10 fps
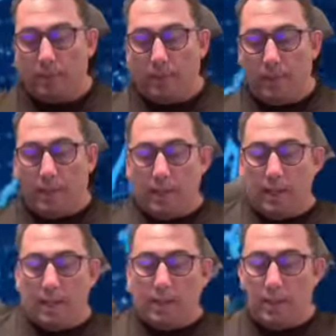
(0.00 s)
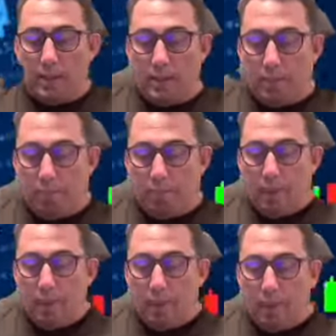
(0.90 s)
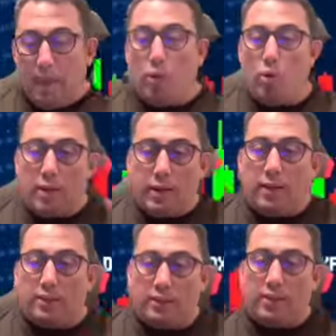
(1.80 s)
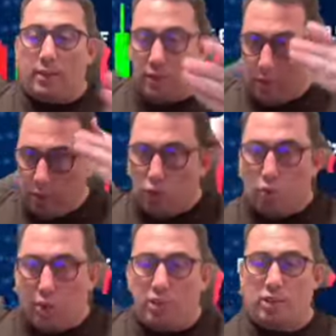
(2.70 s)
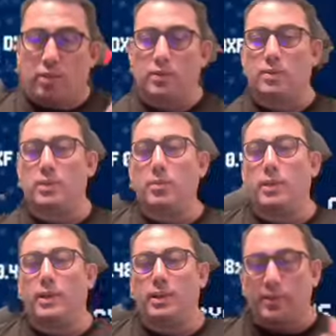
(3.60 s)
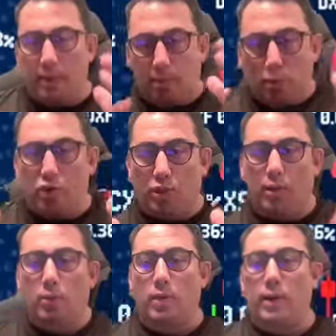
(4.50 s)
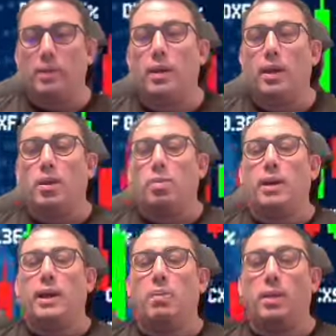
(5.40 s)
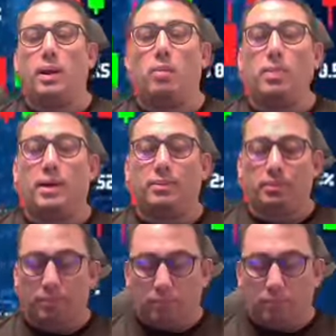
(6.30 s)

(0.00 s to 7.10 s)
And uh, I already answered his questions with the same logical way by email, but